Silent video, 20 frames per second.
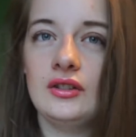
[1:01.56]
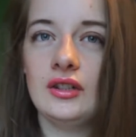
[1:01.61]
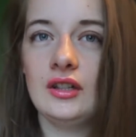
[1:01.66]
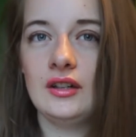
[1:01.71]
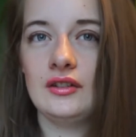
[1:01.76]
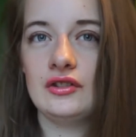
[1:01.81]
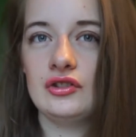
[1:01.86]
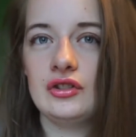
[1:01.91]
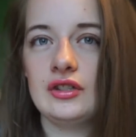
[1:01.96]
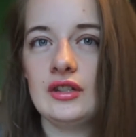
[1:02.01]
don't
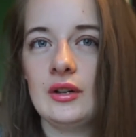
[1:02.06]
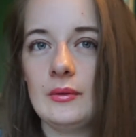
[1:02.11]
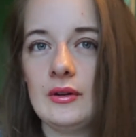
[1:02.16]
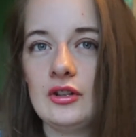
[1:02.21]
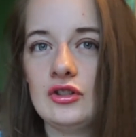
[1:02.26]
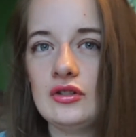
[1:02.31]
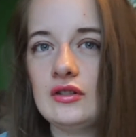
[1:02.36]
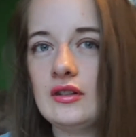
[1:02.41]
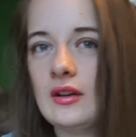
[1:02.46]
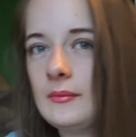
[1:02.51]
know if she still
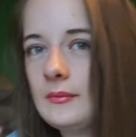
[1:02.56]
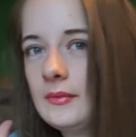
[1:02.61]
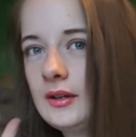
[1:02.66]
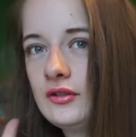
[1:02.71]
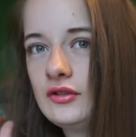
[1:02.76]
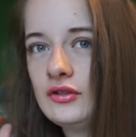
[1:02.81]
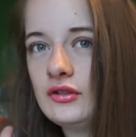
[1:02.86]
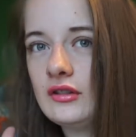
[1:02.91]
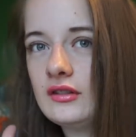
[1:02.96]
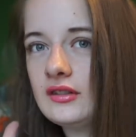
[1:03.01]
watches them.
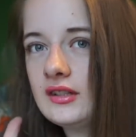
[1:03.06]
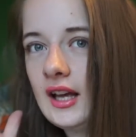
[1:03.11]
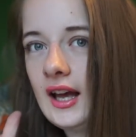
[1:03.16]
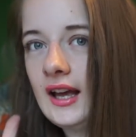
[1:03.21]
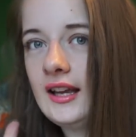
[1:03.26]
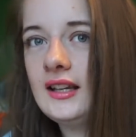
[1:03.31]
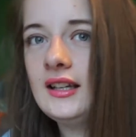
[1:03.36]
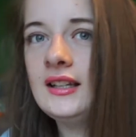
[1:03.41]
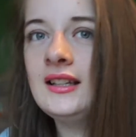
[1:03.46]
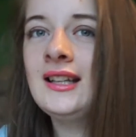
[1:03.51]
She does.
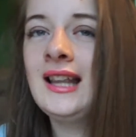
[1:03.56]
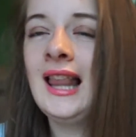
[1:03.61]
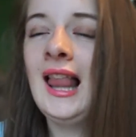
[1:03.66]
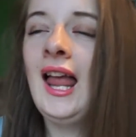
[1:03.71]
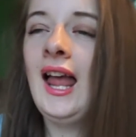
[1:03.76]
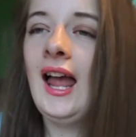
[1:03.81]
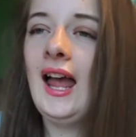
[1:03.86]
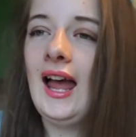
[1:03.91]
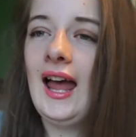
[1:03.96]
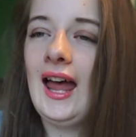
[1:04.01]
Hi.
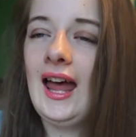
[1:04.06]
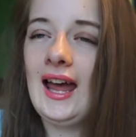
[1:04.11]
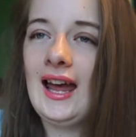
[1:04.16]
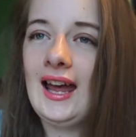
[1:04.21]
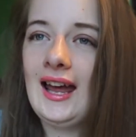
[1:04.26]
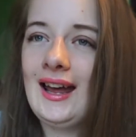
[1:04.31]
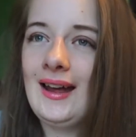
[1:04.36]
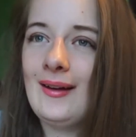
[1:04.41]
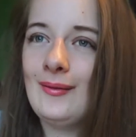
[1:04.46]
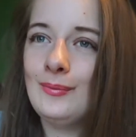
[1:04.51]

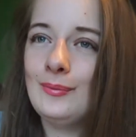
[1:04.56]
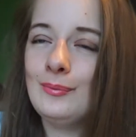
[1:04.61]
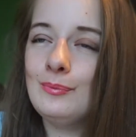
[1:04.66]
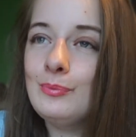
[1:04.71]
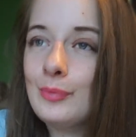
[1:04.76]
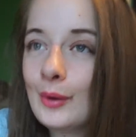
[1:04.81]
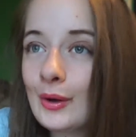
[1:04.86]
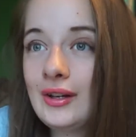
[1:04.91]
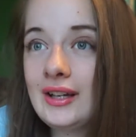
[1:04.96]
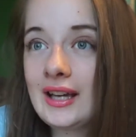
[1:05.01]

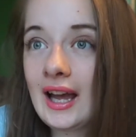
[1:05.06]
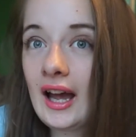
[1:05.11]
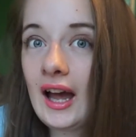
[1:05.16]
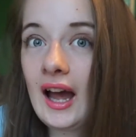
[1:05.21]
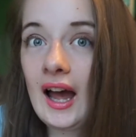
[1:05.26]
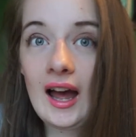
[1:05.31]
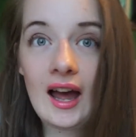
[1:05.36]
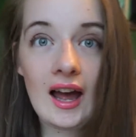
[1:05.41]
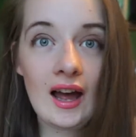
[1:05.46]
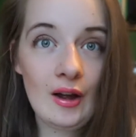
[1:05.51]

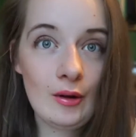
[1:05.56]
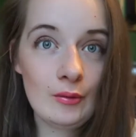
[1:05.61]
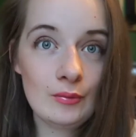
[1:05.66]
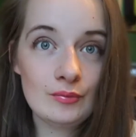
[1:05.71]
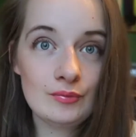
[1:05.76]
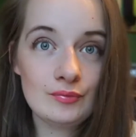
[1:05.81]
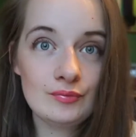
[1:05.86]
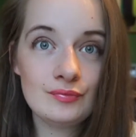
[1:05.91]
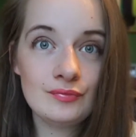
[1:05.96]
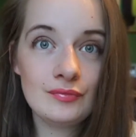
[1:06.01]
I
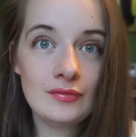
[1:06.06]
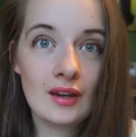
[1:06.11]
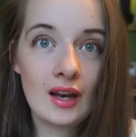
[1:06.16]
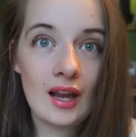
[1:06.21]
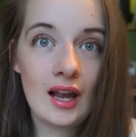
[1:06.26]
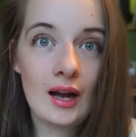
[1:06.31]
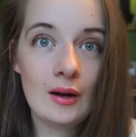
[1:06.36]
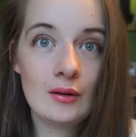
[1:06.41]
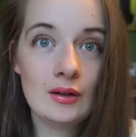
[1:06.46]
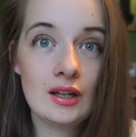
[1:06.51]

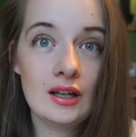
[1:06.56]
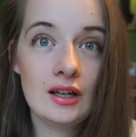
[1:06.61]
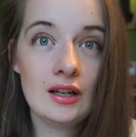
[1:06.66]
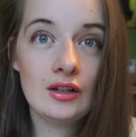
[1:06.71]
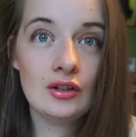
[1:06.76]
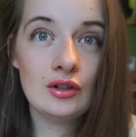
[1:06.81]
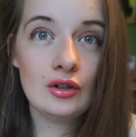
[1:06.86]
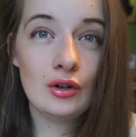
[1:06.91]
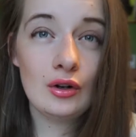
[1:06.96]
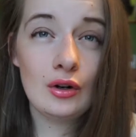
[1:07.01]

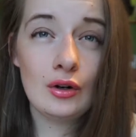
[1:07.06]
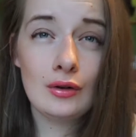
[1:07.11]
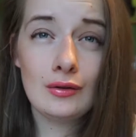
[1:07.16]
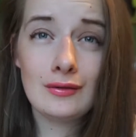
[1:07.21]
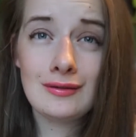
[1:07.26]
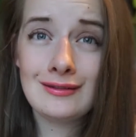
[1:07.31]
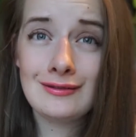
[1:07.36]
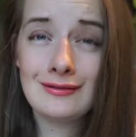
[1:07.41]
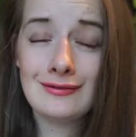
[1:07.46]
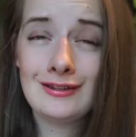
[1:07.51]
wanna go
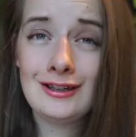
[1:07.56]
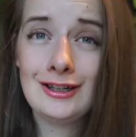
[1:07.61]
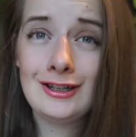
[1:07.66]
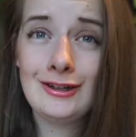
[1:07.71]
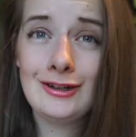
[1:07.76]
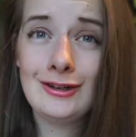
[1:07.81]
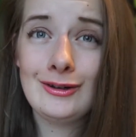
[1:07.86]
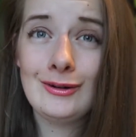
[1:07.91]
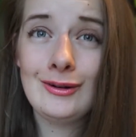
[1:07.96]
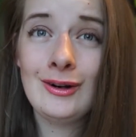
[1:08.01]

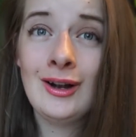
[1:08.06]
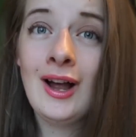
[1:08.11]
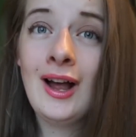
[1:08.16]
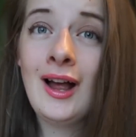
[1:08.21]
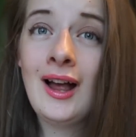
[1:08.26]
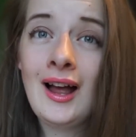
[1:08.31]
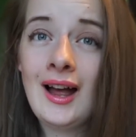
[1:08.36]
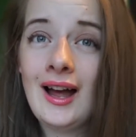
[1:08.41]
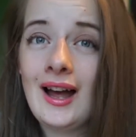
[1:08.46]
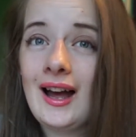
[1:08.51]
through
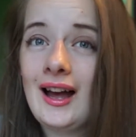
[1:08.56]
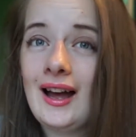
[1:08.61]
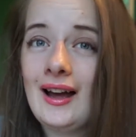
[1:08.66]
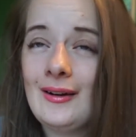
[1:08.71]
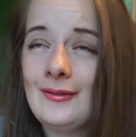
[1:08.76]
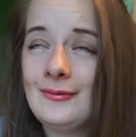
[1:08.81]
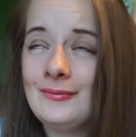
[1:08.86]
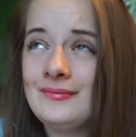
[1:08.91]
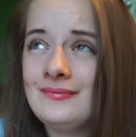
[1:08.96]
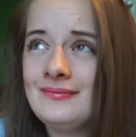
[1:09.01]

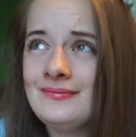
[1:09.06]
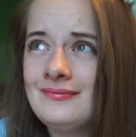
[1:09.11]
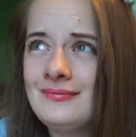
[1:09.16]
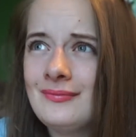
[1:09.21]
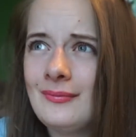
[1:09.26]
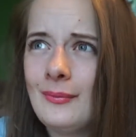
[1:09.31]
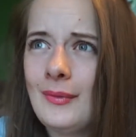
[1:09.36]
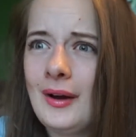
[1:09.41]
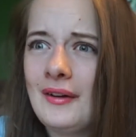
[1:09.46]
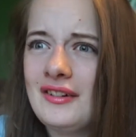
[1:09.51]

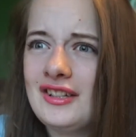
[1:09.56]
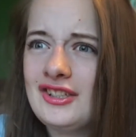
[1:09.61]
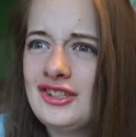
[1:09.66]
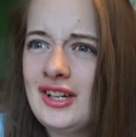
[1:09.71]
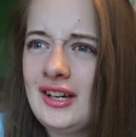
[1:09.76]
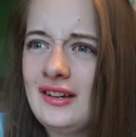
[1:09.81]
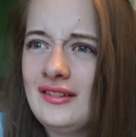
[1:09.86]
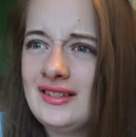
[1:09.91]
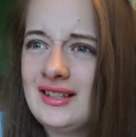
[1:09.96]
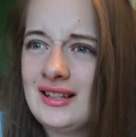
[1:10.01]
what I've
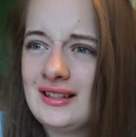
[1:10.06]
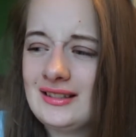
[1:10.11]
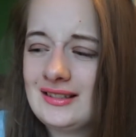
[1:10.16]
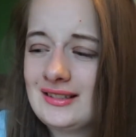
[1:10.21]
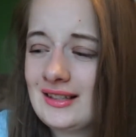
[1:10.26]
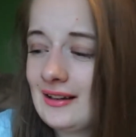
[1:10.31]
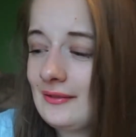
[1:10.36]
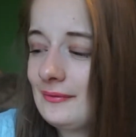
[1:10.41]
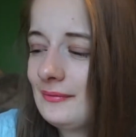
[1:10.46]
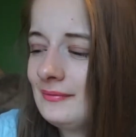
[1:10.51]
achieved since
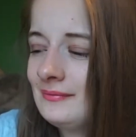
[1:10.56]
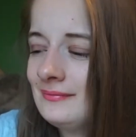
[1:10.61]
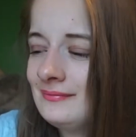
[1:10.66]
then.